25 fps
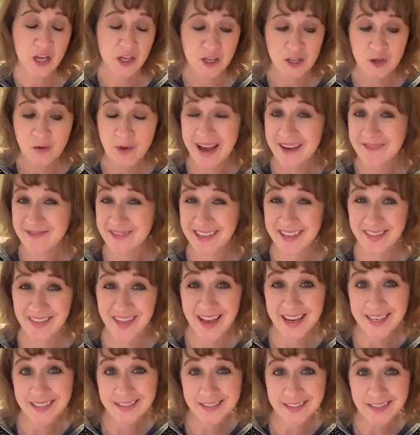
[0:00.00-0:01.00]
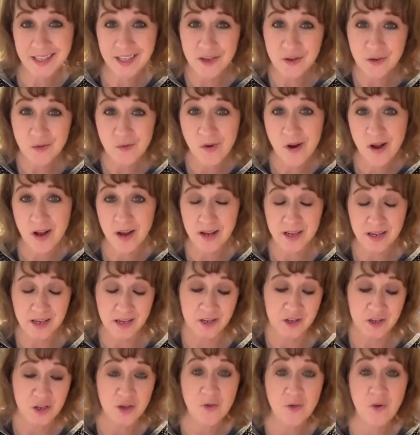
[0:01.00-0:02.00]
you have the clients that you want,
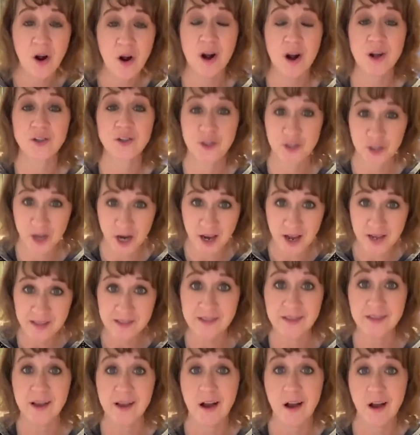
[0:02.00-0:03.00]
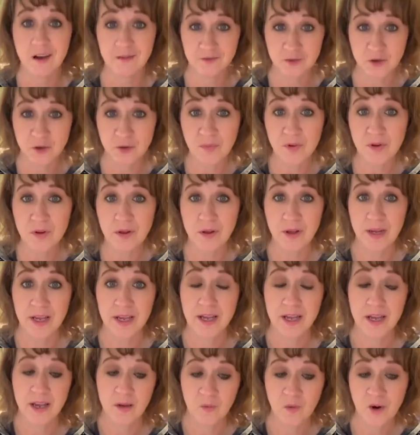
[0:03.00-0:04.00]
and you are just comfortable
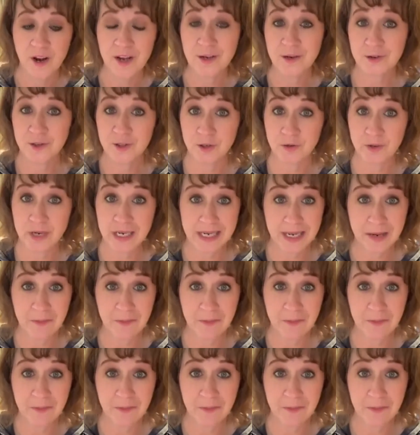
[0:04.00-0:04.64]
in what you're doing,